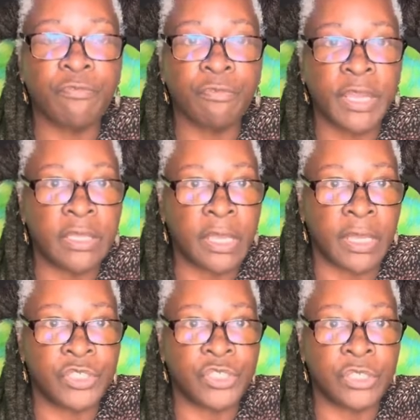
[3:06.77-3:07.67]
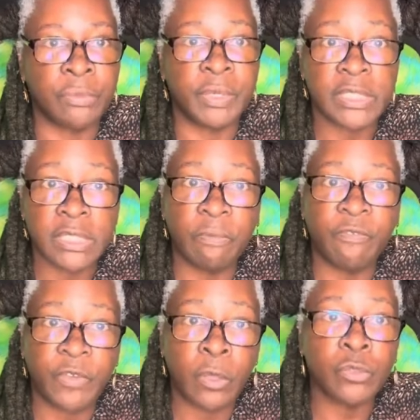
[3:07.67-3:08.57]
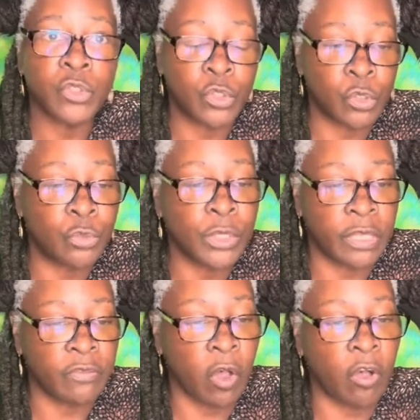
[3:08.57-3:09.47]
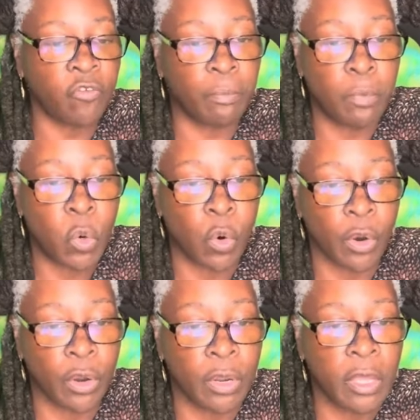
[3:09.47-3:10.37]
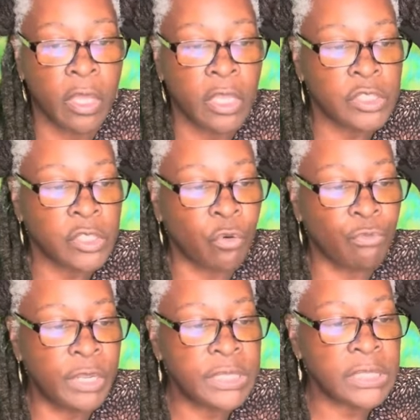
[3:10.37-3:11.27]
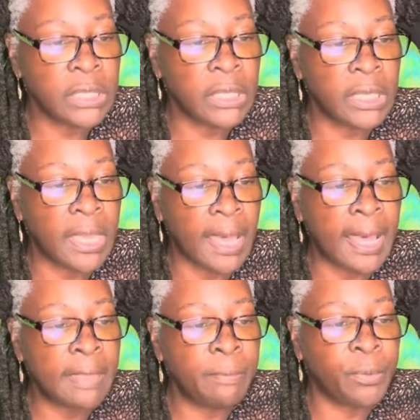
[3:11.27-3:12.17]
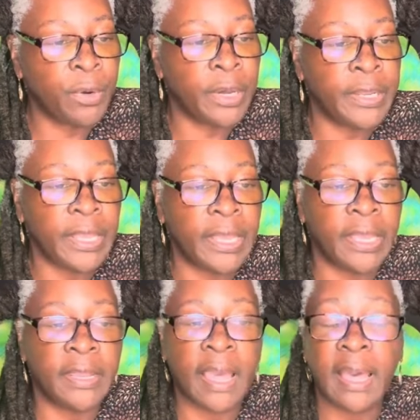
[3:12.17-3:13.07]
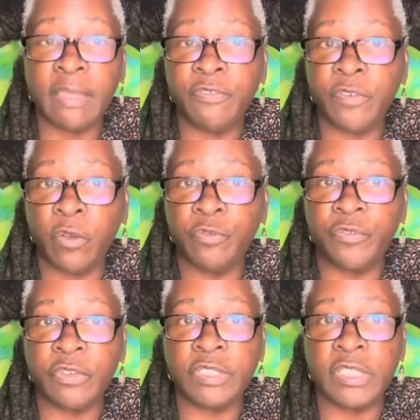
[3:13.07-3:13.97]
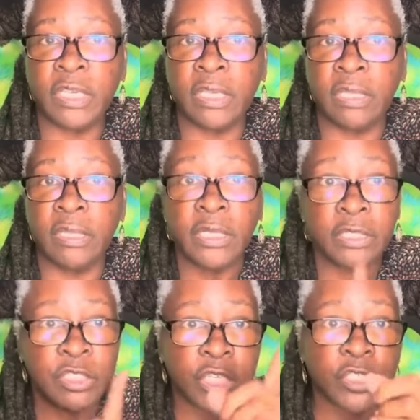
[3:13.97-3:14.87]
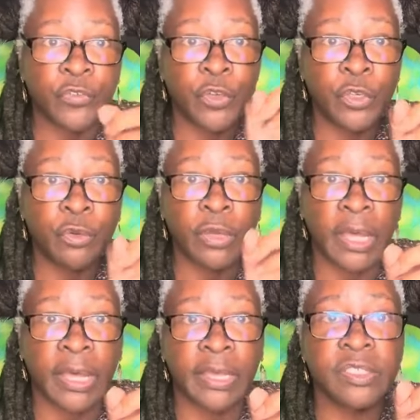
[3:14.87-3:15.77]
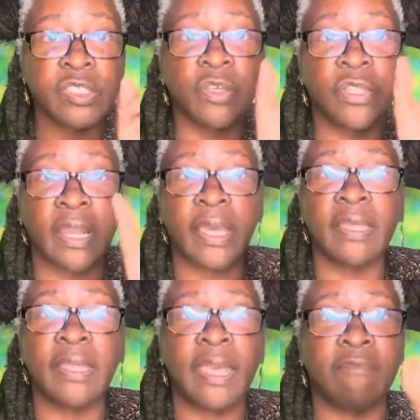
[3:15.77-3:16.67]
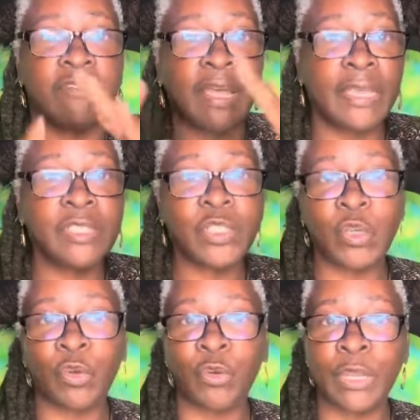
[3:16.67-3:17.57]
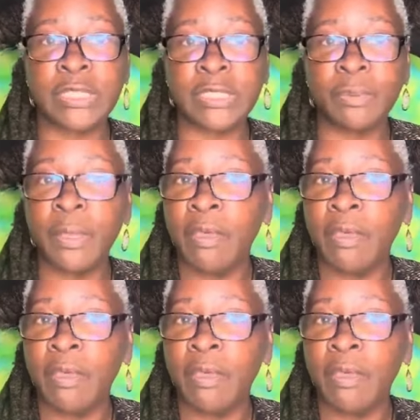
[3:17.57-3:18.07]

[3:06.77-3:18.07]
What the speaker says: radiation, but some phones do give off more. So recently I bought an iPhone 15 just for you guys so that I can have nice, crisp